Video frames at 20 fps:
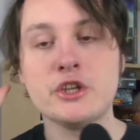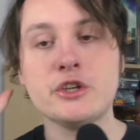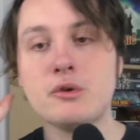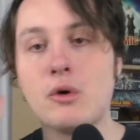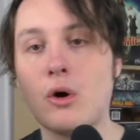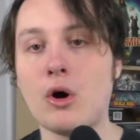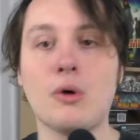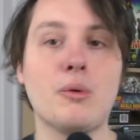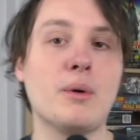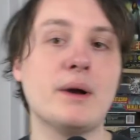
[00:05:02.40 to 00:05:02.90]
you
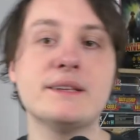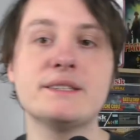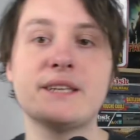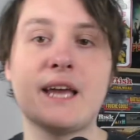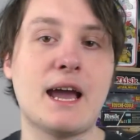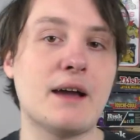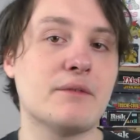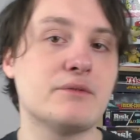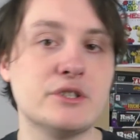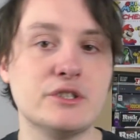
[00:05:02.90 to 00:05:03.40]
always
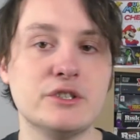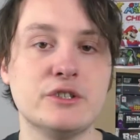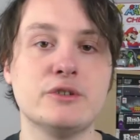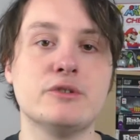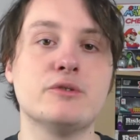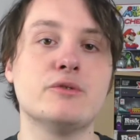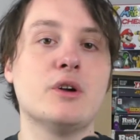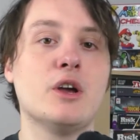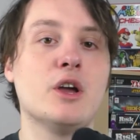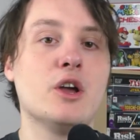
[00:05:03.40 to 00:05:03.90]
have to
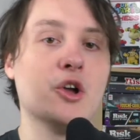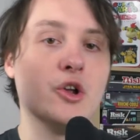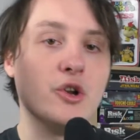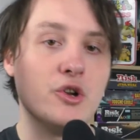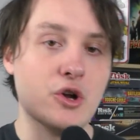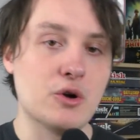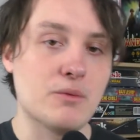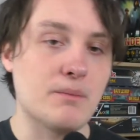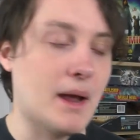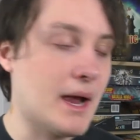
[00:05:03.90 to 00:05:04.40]
do
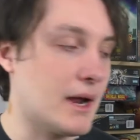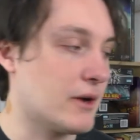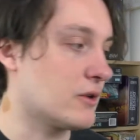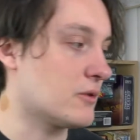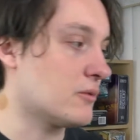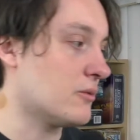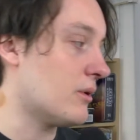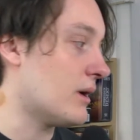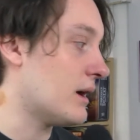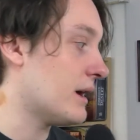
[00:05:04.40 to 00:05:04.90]
no
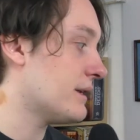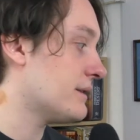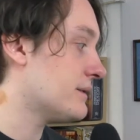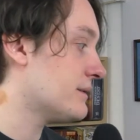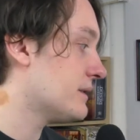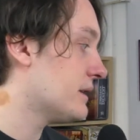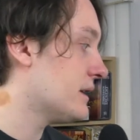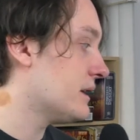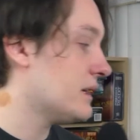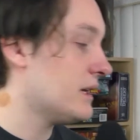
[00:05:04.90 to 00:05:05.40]
matter what.
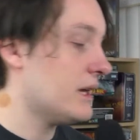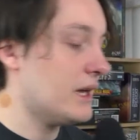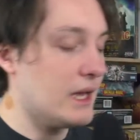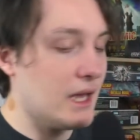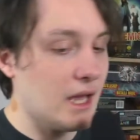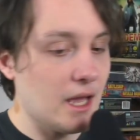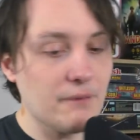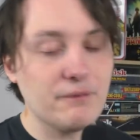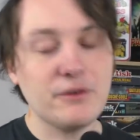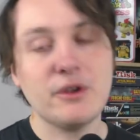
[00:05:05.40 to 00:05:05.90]

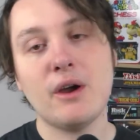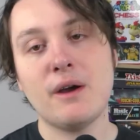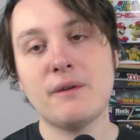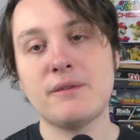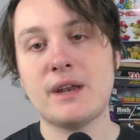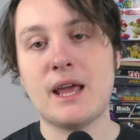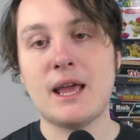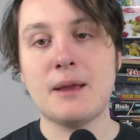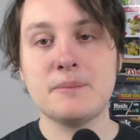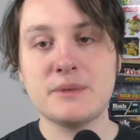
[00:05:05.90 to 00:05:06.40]
If you have
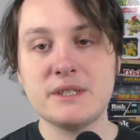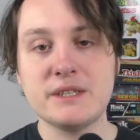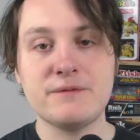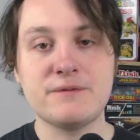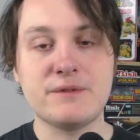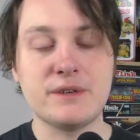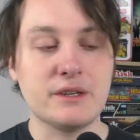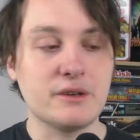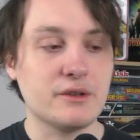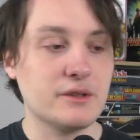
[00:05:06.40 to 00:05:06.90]
an empty
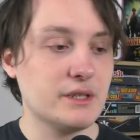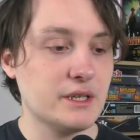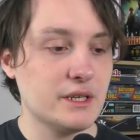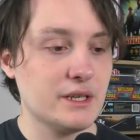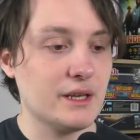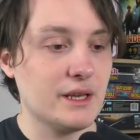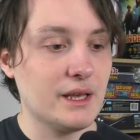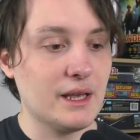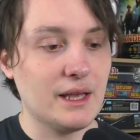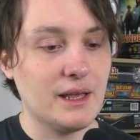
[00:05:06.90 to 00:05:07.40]
field,
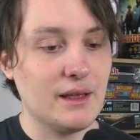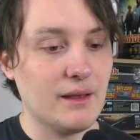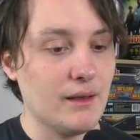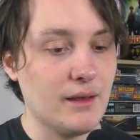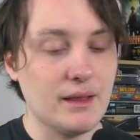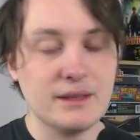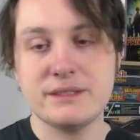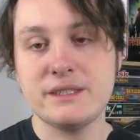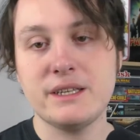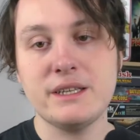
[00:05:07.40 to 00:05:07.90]

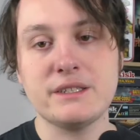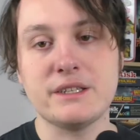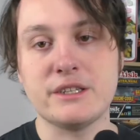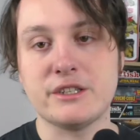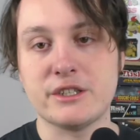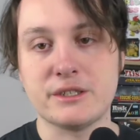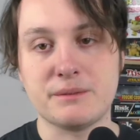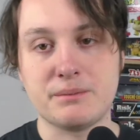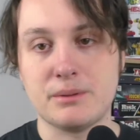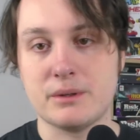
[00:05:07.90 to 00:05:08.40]
it's easy.
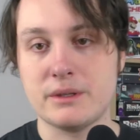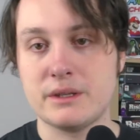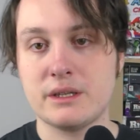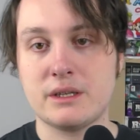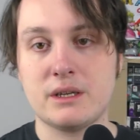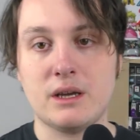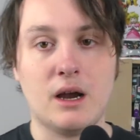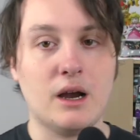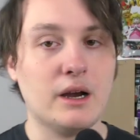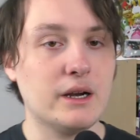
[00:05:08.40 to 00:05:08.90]
Just put the
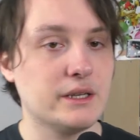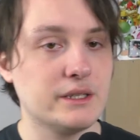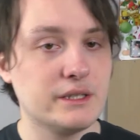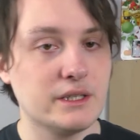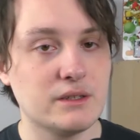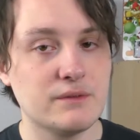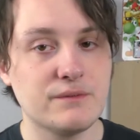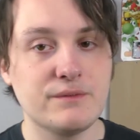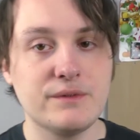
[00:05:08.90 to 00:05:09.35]
card into the